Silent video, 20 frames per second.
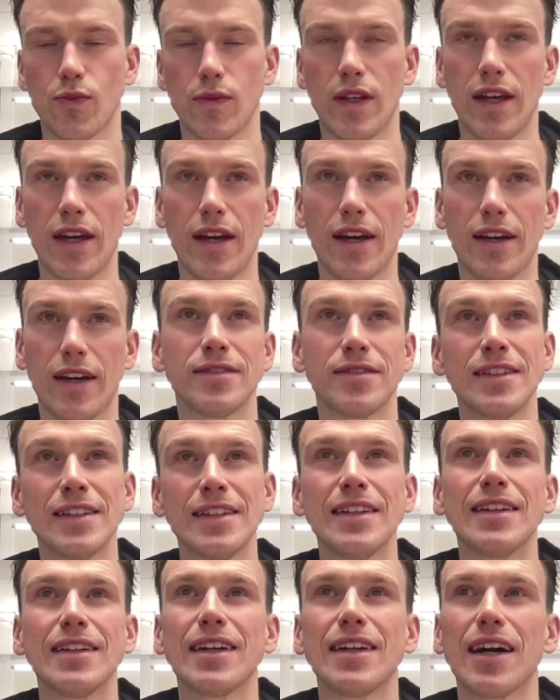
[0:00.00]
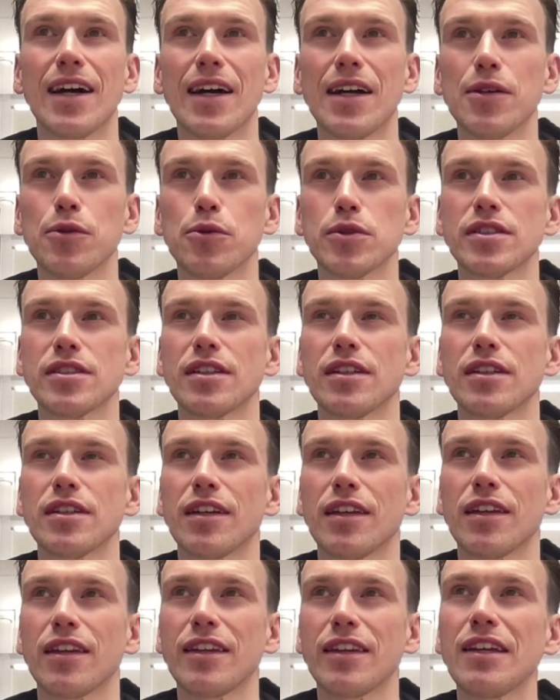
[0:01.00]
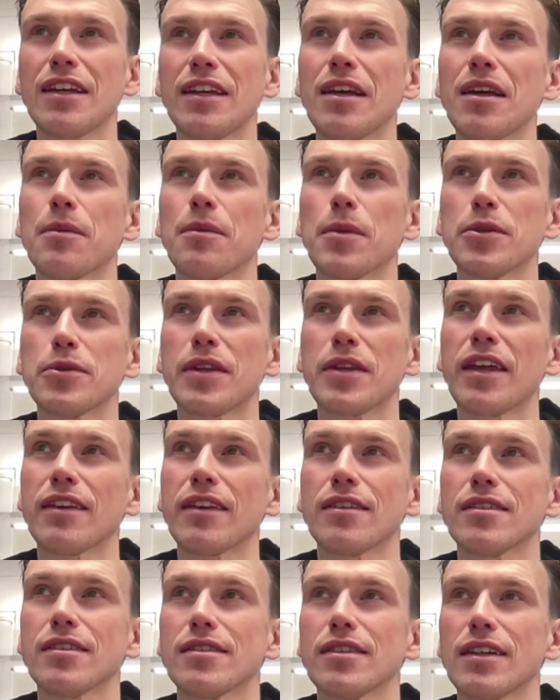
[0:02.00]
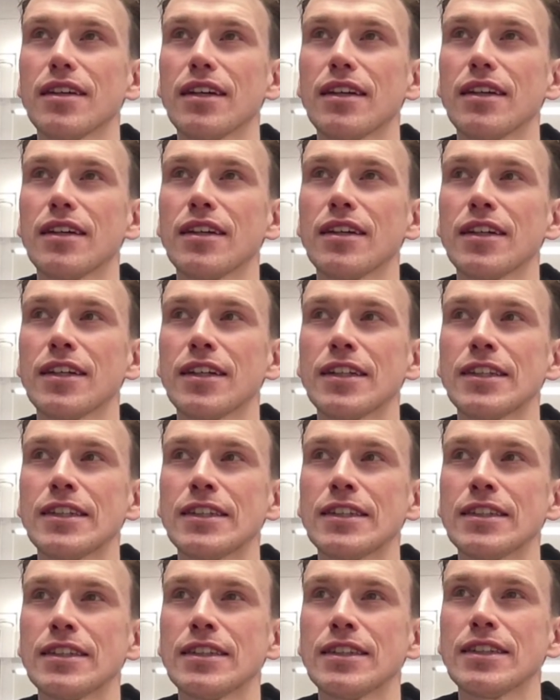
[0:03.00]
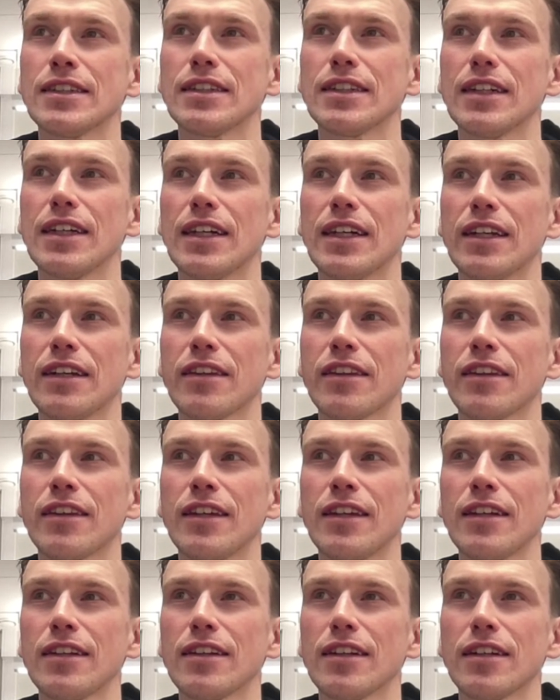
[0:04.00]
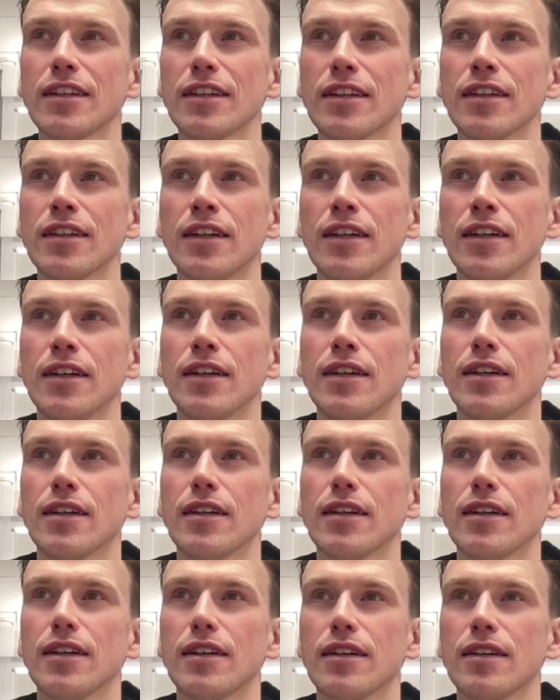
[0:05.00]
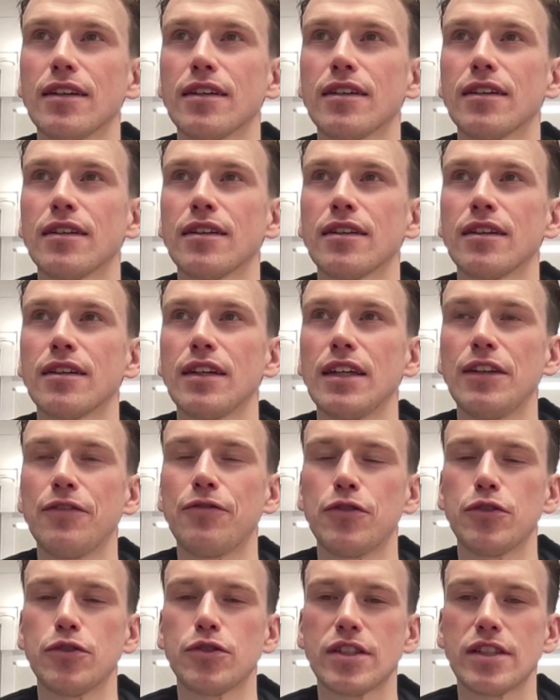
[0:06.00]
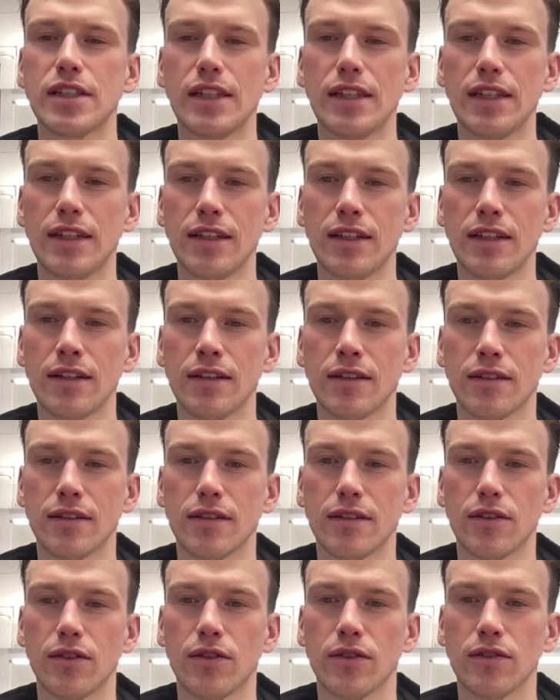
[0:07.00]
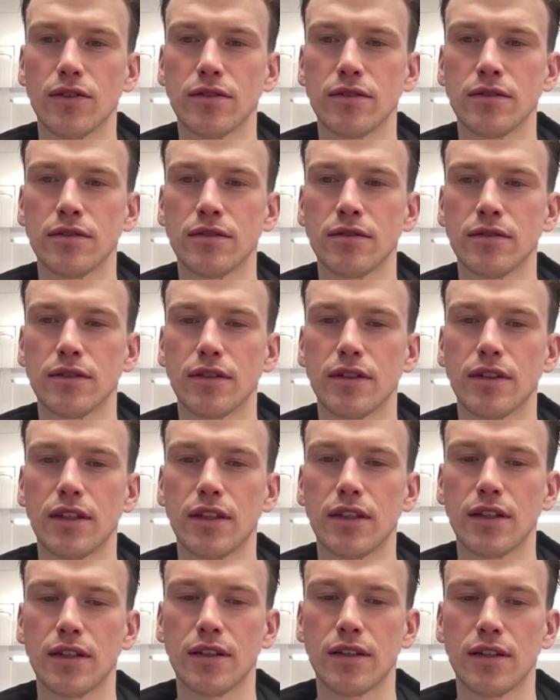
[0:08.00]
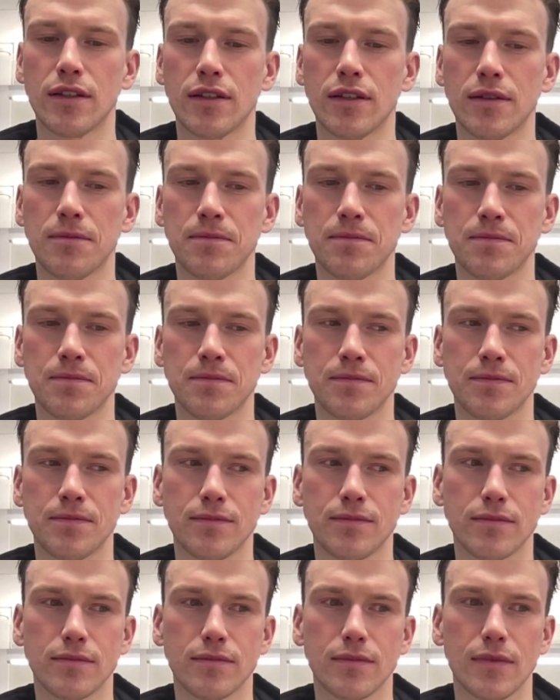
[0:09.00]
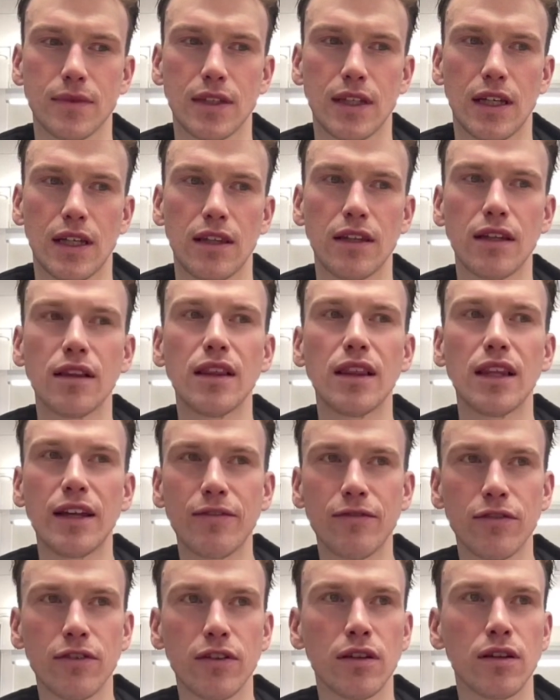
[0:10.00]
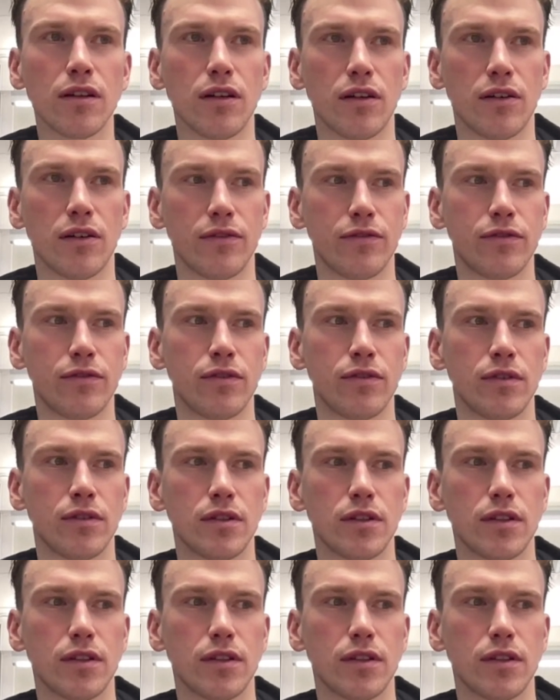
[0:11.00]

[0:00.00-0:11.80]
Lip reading: Yeah, I was thinking about that, and I think like if you see on the level of